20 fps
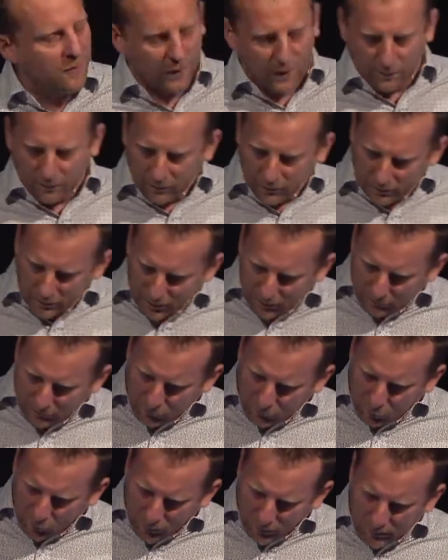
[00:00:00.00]
of a
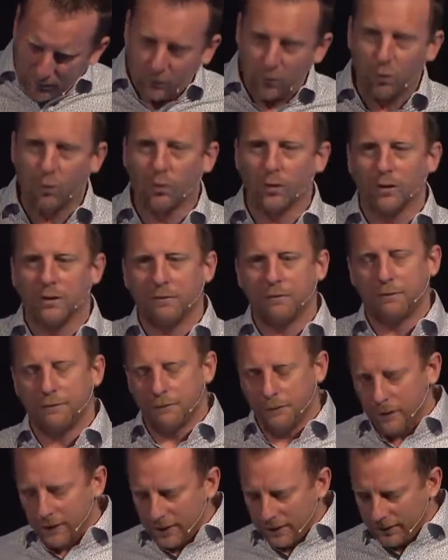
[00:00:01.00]
loved one or a
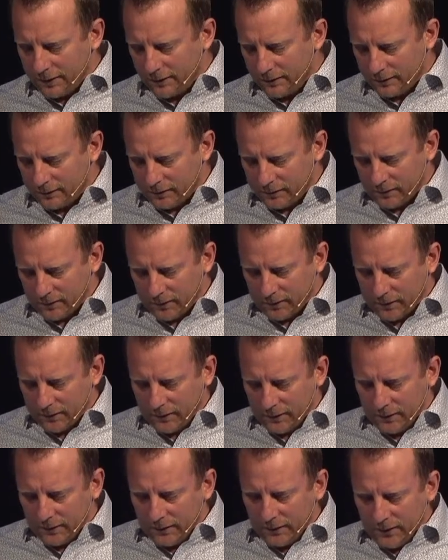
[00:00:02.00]
friend,
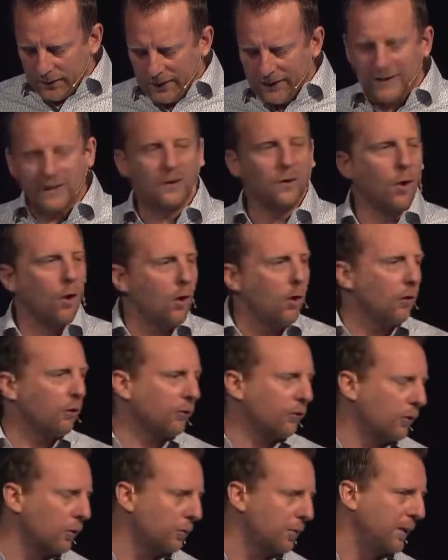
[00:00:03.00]
it can
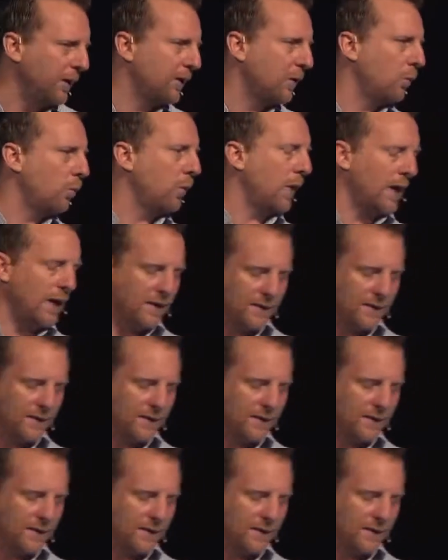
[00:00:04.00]
also be the way